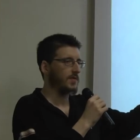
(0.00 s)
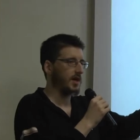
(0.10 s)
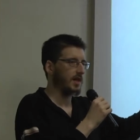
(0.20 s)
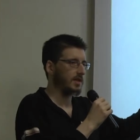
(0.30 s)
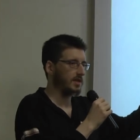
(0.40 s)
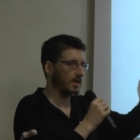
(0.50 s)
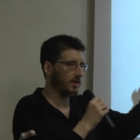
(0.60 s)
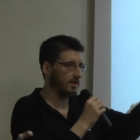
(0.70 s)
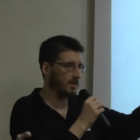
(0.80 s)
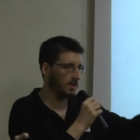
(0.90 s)
the others
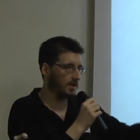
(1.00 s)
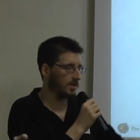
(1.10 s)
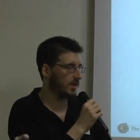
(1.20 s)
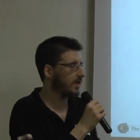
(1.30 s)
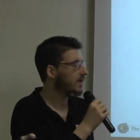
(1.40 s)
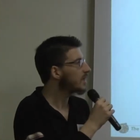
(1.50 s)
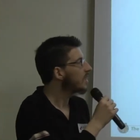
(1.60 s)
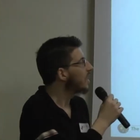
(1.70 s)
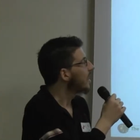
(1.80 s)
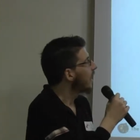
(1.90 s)
can see it.
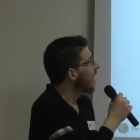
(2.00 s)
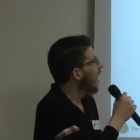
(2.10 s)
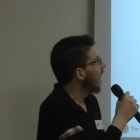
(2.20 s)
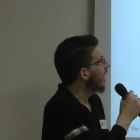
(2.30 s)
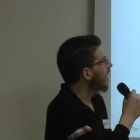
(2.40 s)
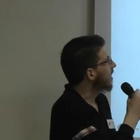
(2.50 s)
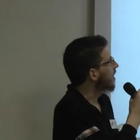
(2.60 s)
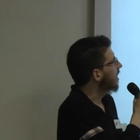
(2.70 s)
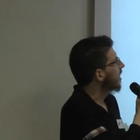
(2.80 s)
And